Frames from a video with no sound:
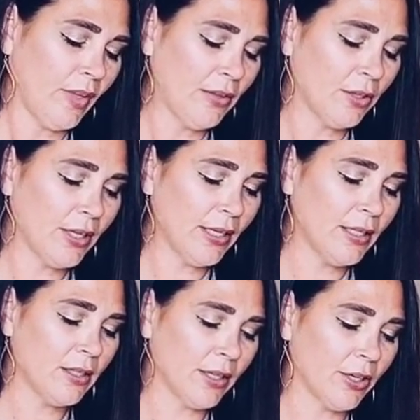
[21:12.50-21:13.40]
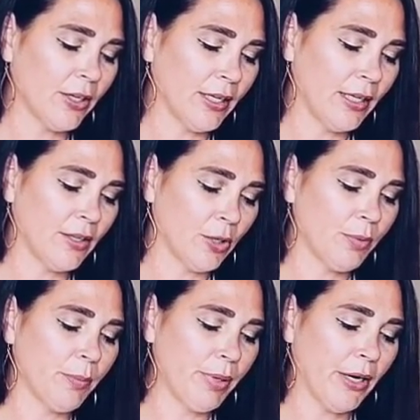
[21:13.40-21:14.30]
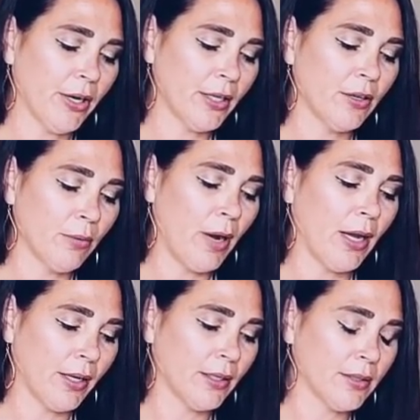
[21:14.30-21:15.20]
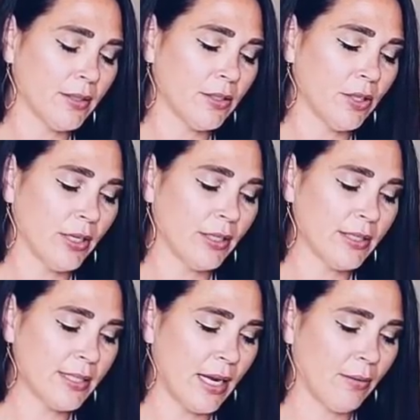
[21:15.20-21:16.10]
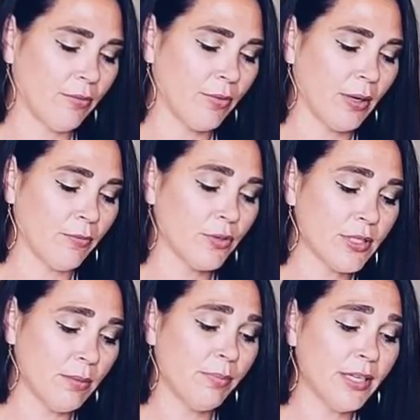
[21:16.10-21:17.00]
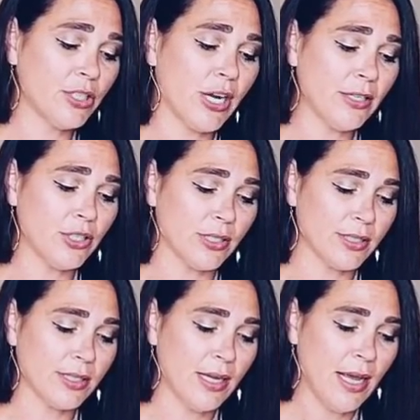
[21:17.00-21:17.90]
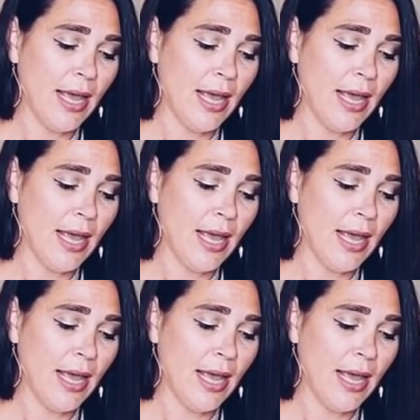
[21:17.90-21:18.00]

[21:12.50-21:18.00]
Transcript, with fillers: they're getting clarity and they're preparing their mind during this time frame for some big changes.